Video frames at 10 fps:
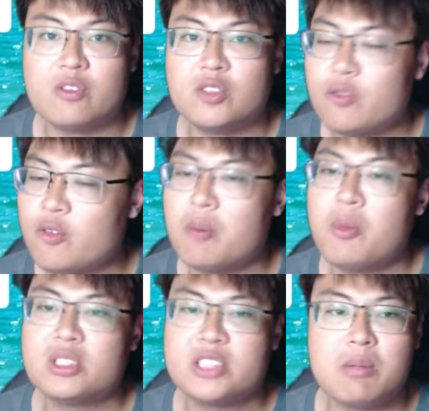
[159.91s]
So for
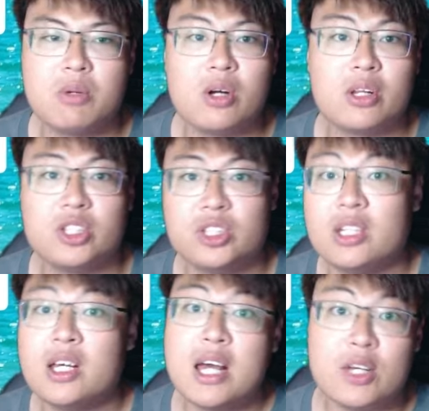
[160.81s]
more stable
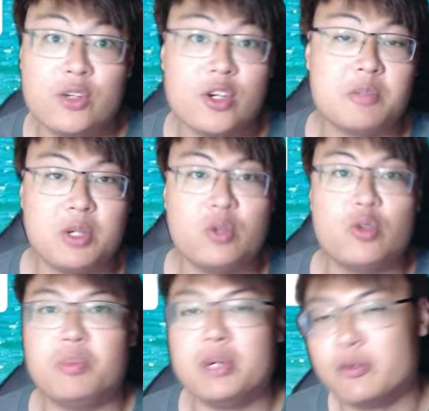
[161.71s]
connection, USB
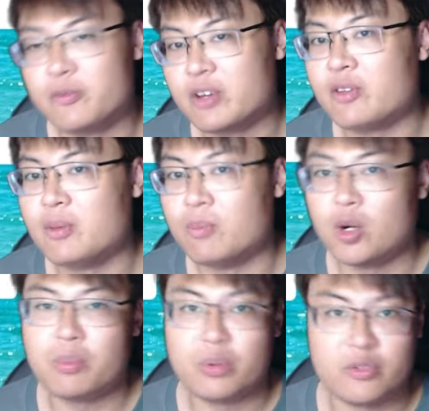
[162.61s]
would be definitely
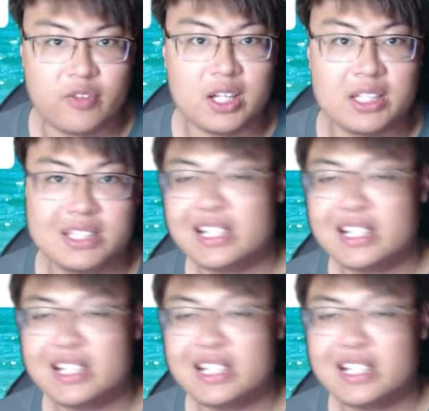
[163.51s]
more preferred.